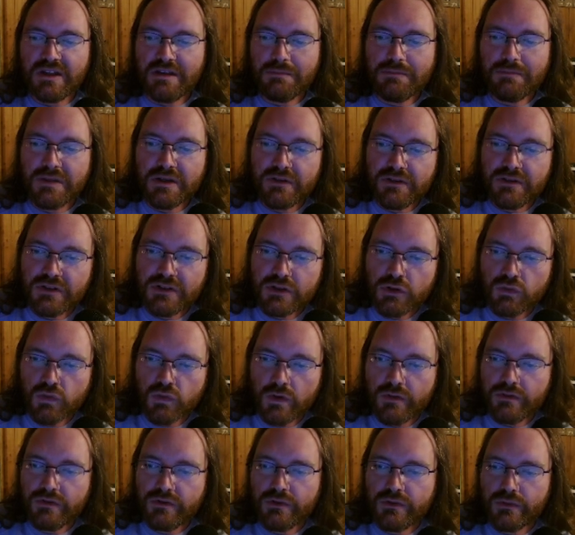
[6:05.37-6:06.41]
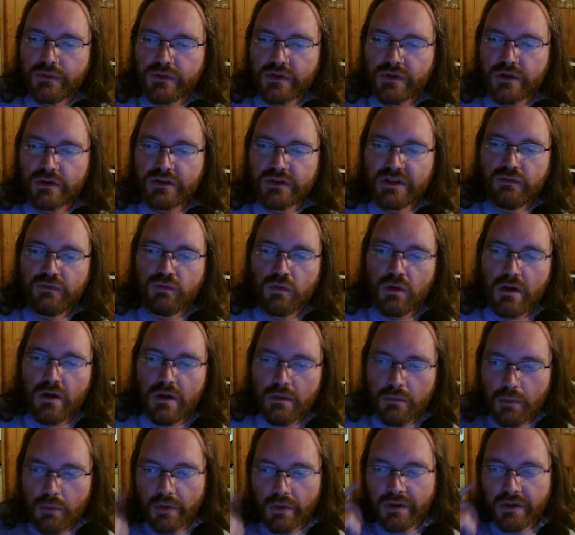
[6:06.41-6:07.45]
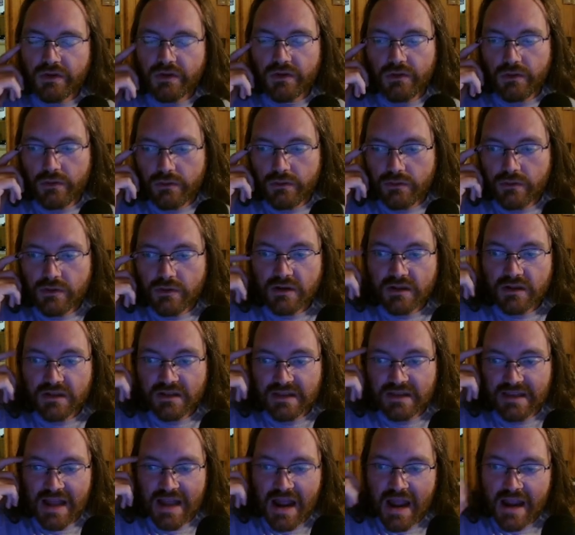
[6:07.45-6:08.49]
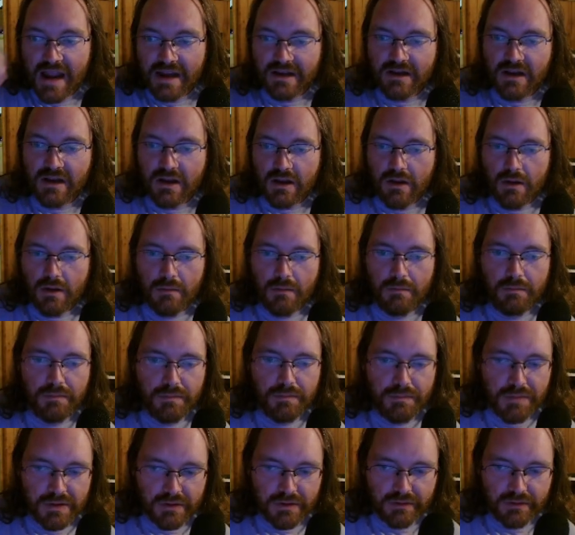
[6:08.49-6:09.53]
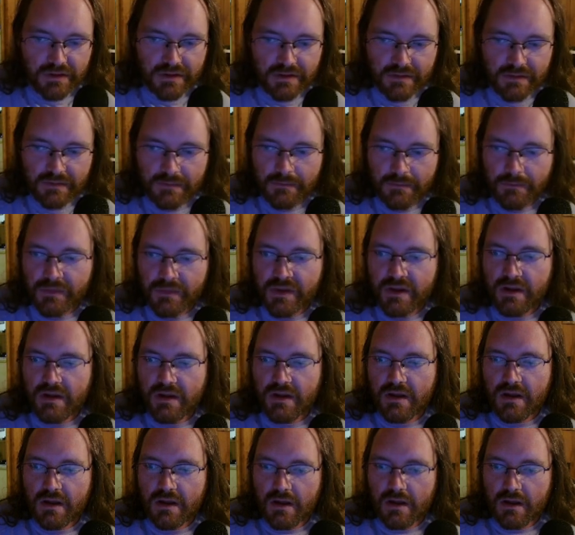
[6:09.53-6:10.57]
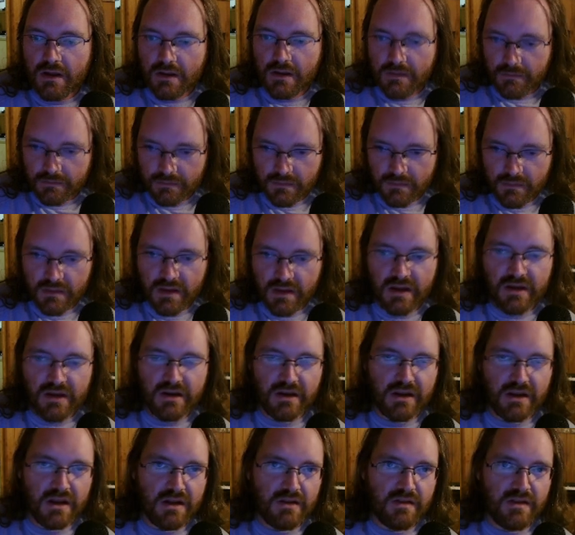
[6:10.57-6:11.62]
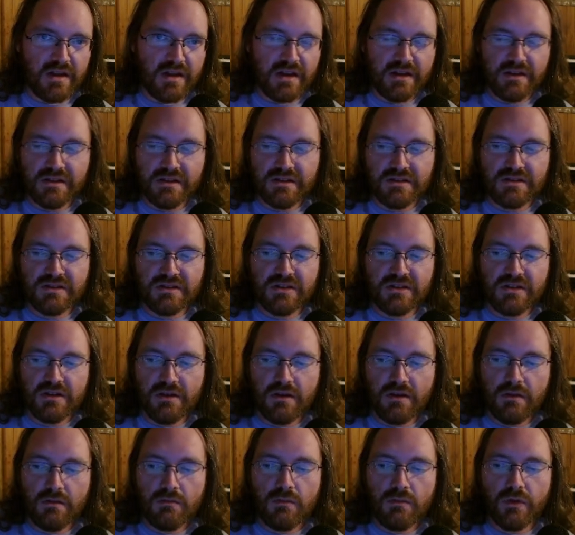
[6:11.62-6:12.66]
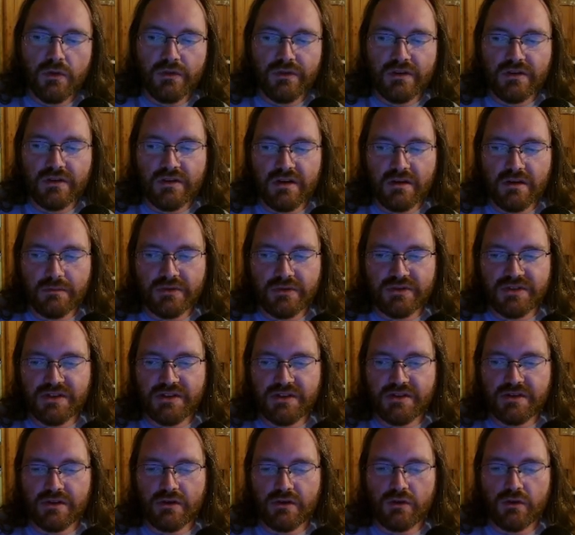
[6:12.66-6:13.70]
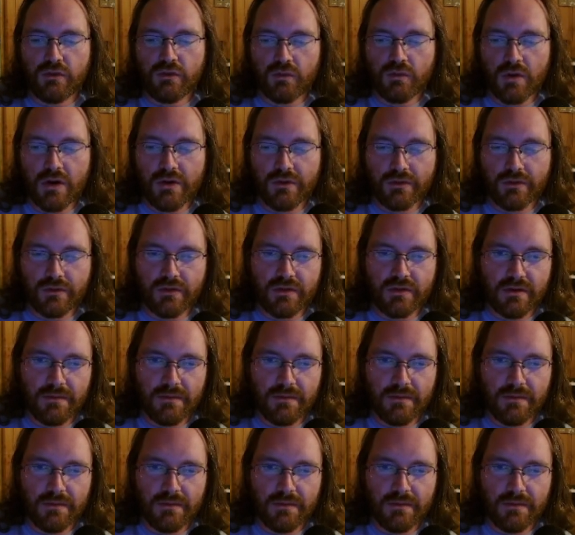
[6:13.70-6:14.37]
billion, growing to $31.29 billion. And again, that is more than 10% growth.